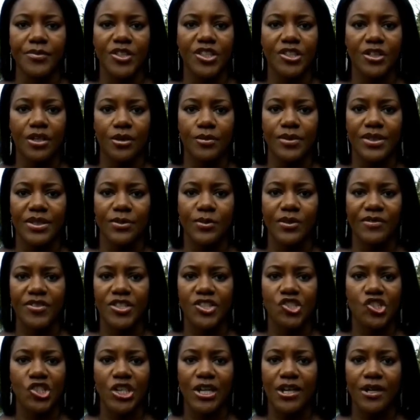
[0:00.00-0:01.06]
you know, with
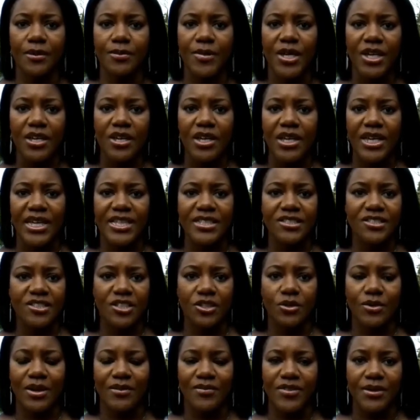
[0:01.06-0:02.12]
the job. It's
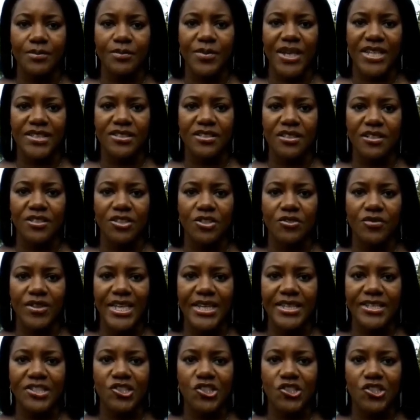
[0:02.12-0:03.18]
going to have an impact on your
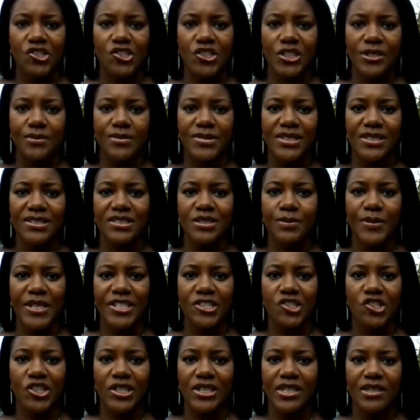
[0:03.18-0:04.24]
relationships,
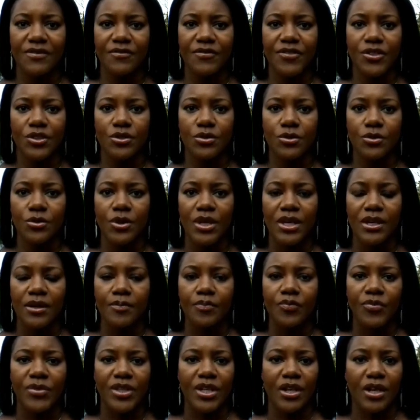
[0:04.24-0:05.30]
especially if you
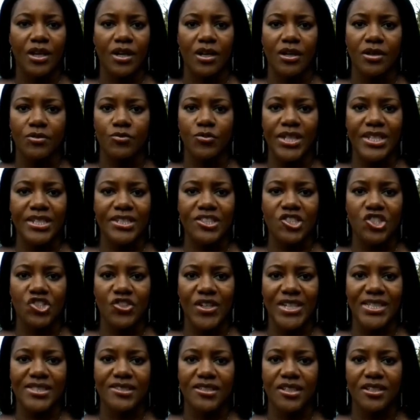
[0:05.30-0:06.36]
are really
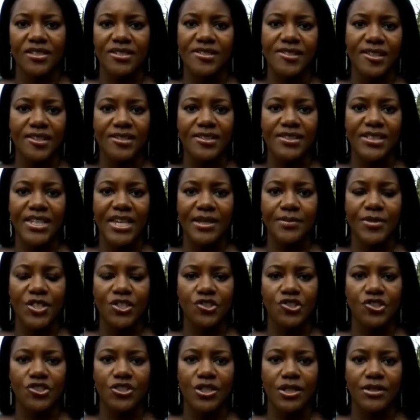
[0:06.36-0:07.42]
stressed on a Sunday
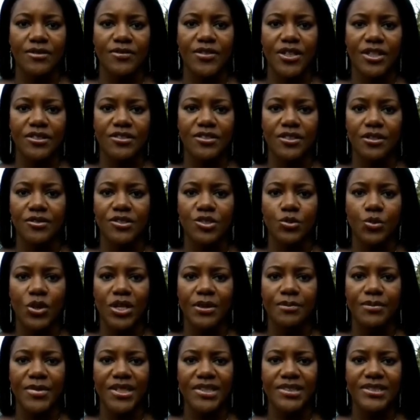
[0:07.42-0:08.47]
because you know you've got to go to
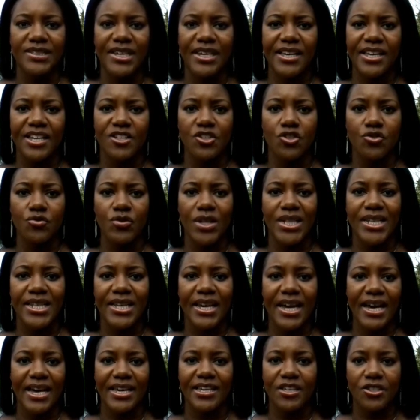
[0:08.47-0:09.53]
work Monday and you
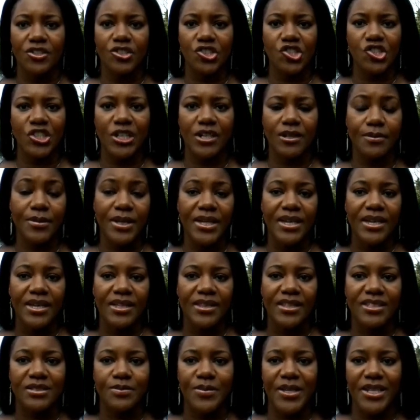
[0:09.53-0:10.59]
really hate your job.
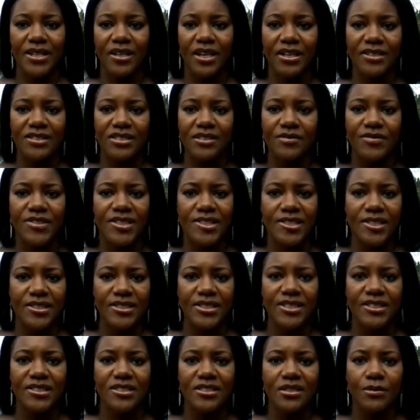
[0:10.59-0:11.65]
There's been lots of
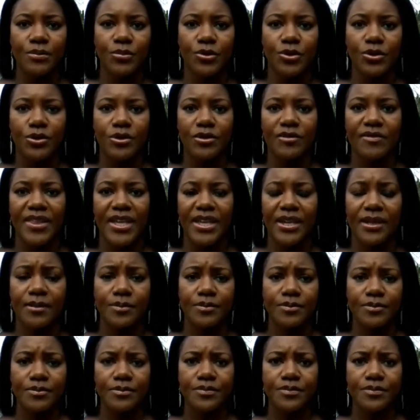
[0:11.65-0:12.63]
studies to prove that